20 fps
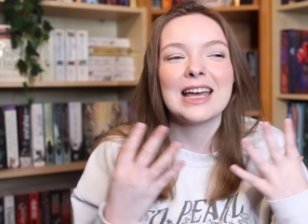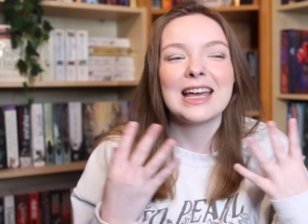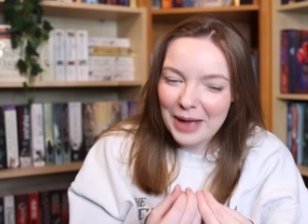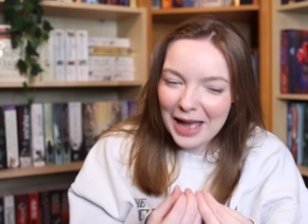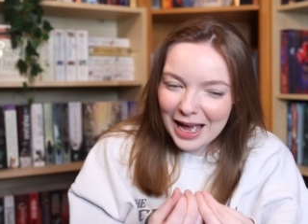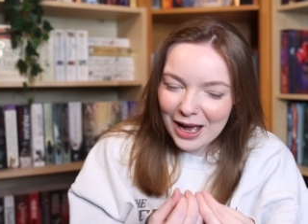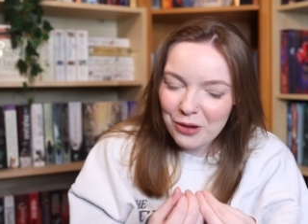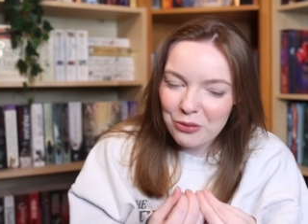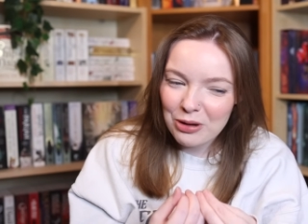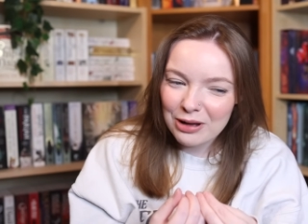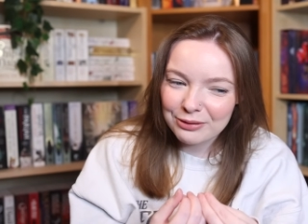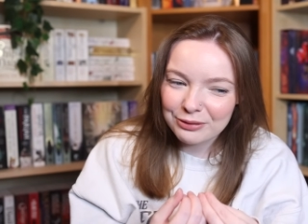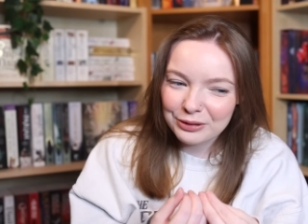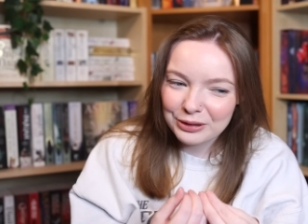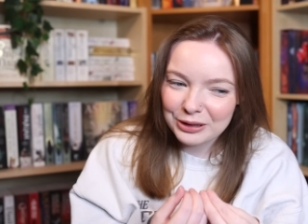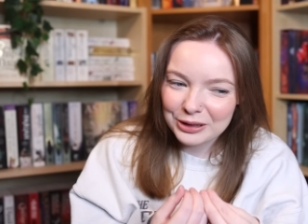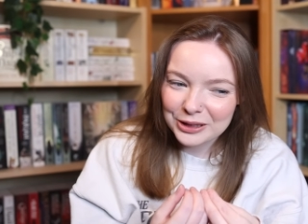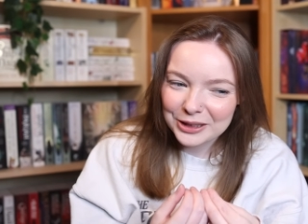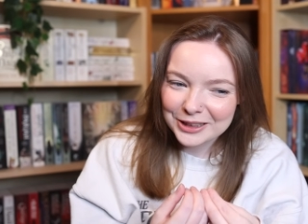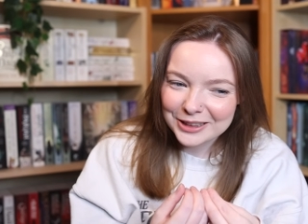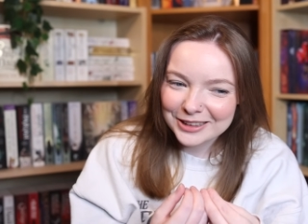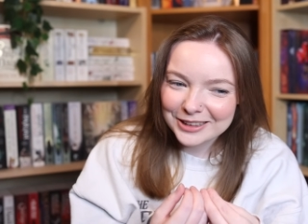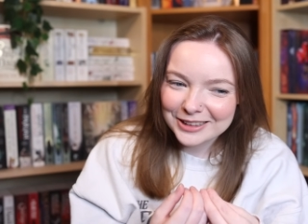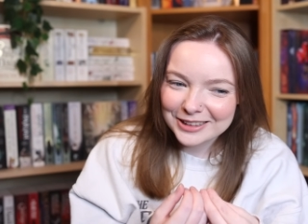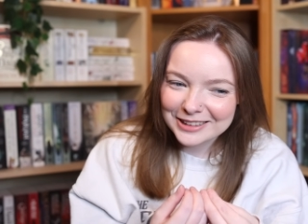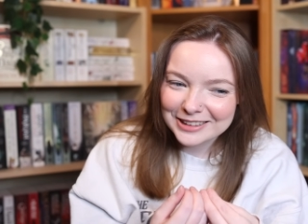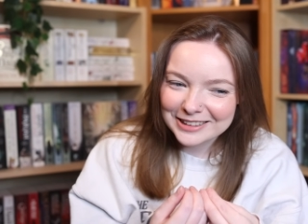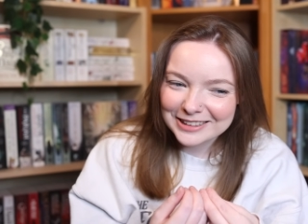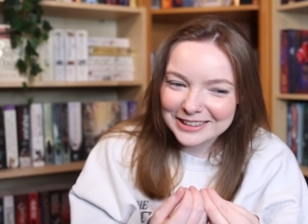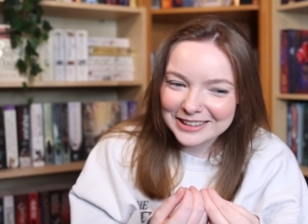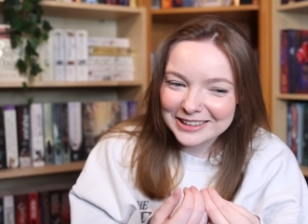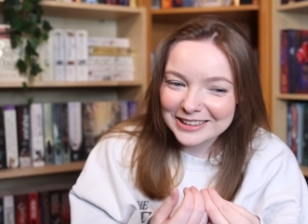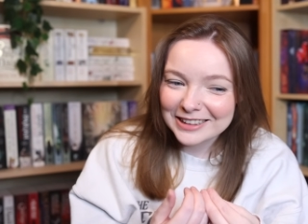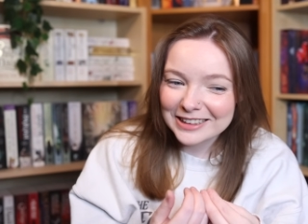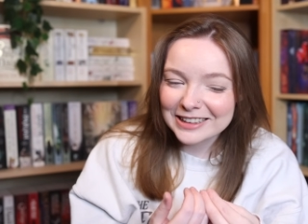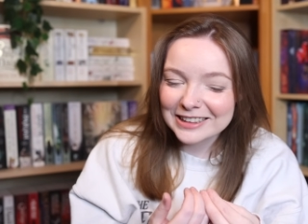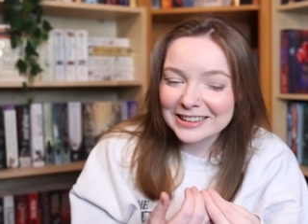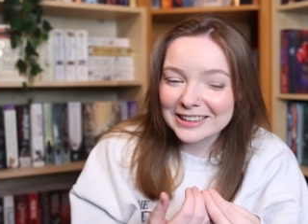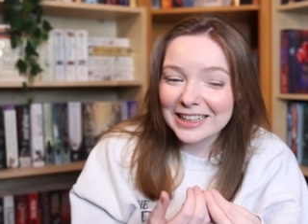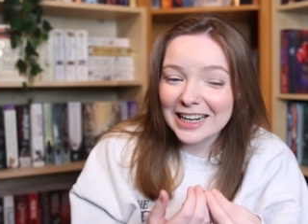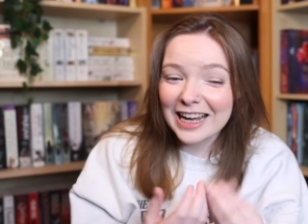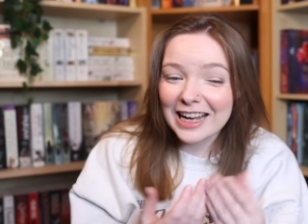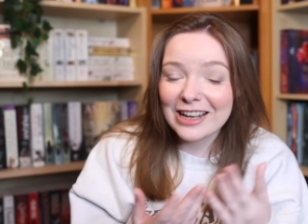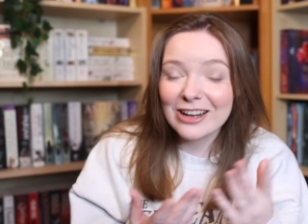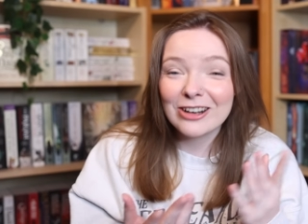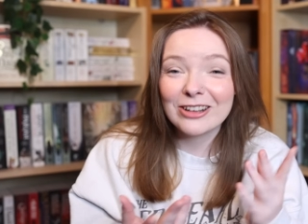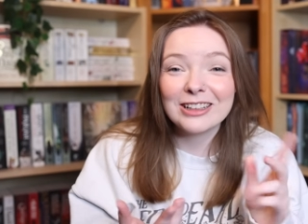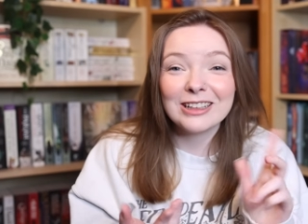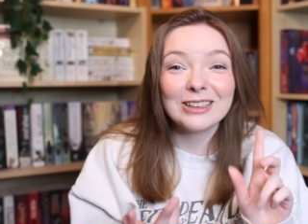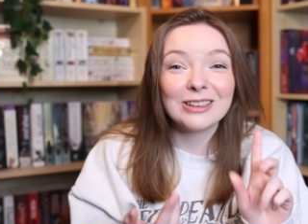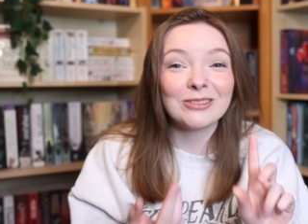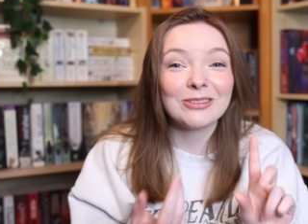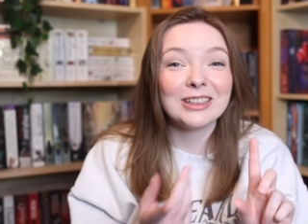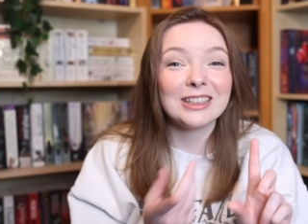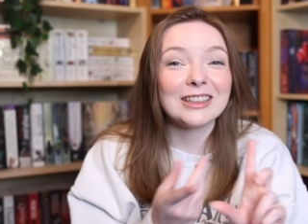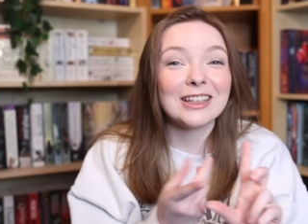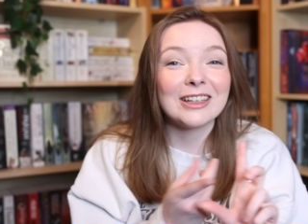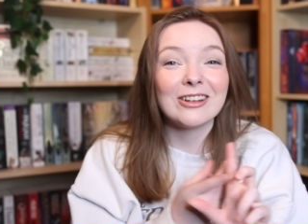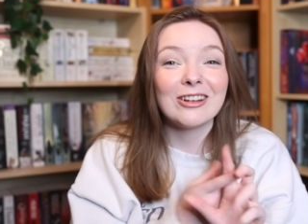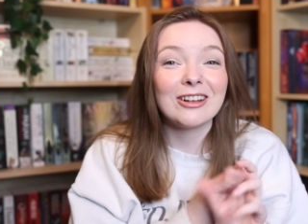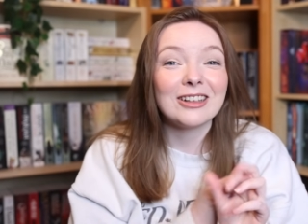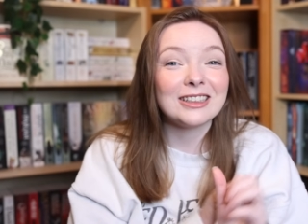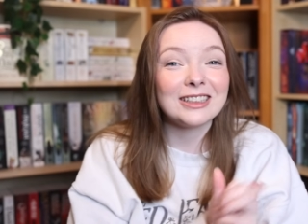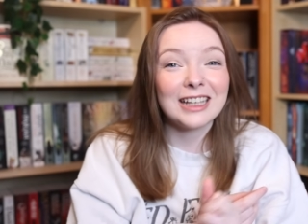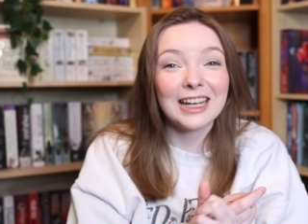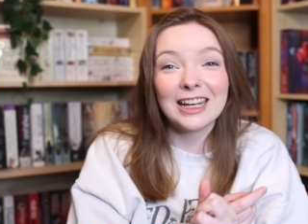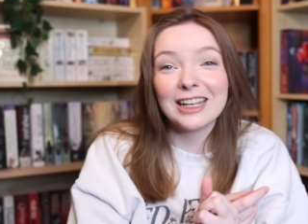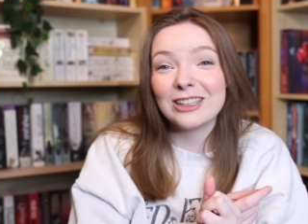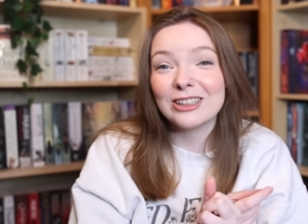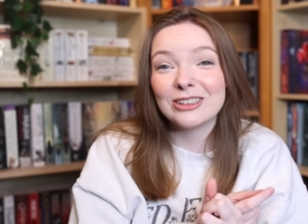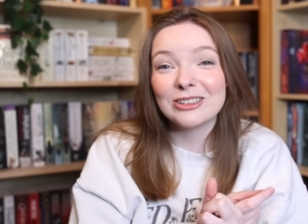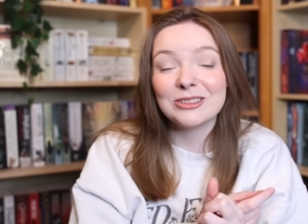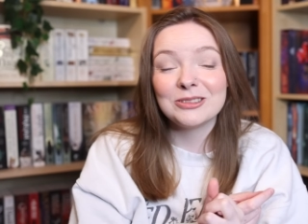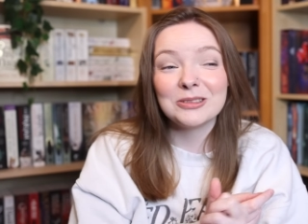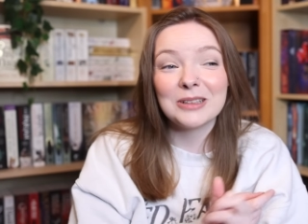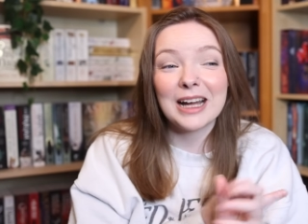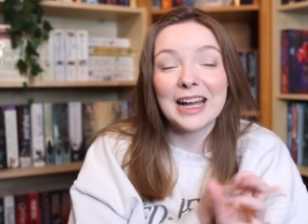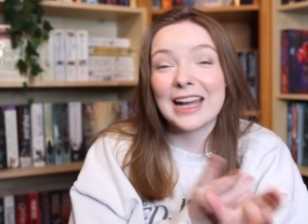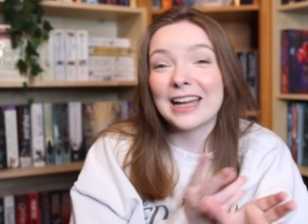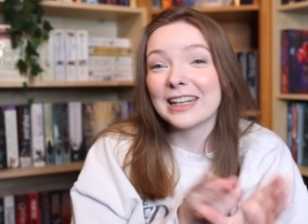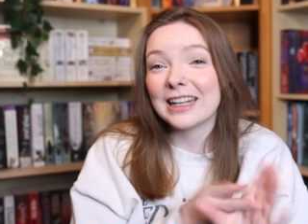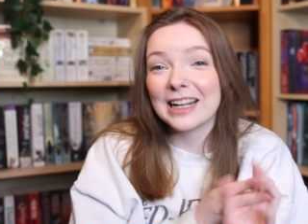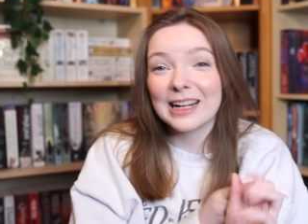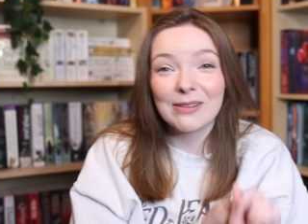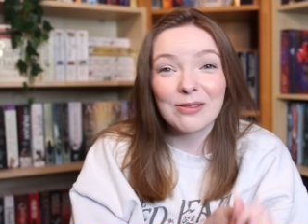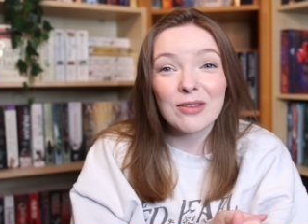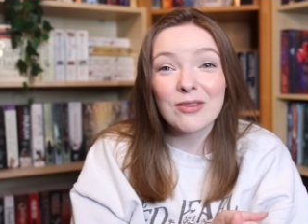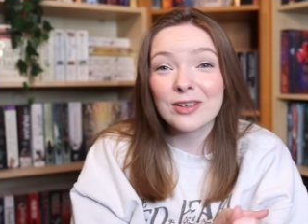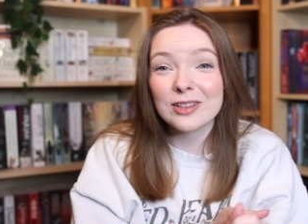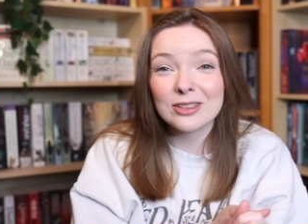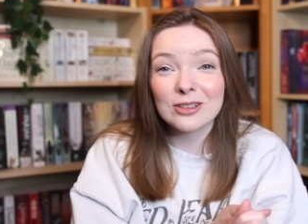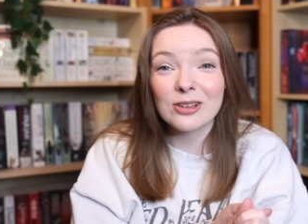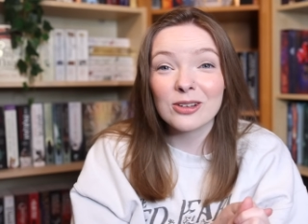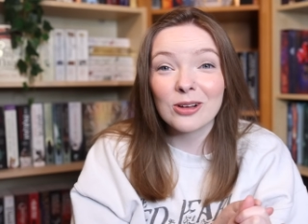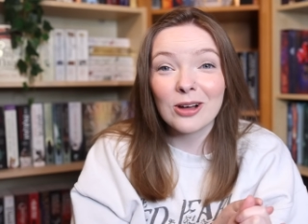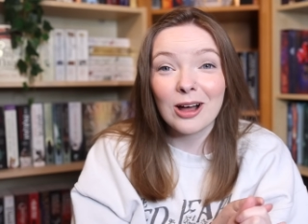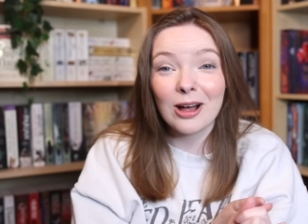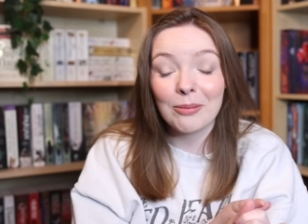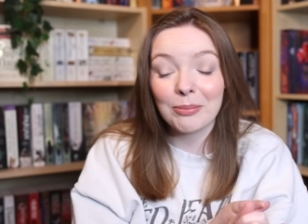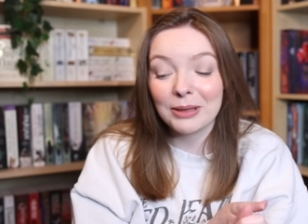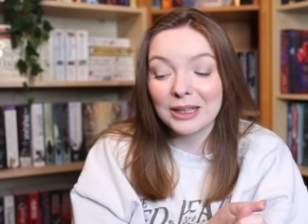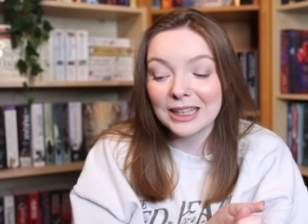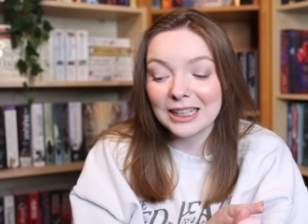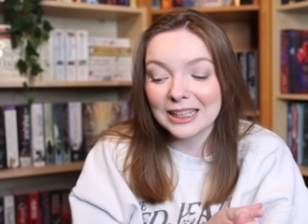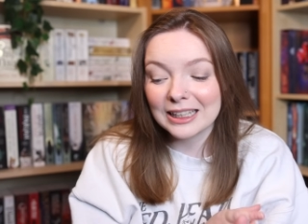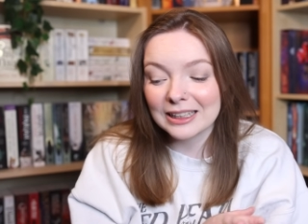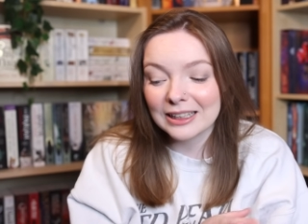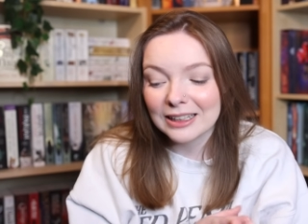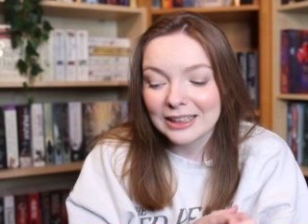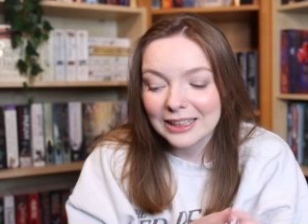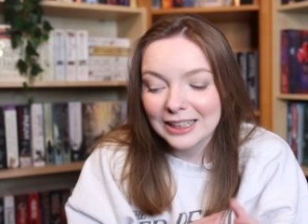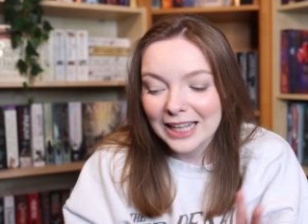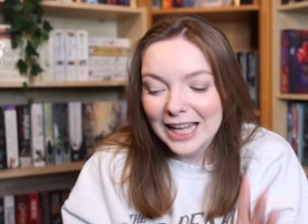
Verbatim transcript: However, I already can read that on KU and I have the physical copy.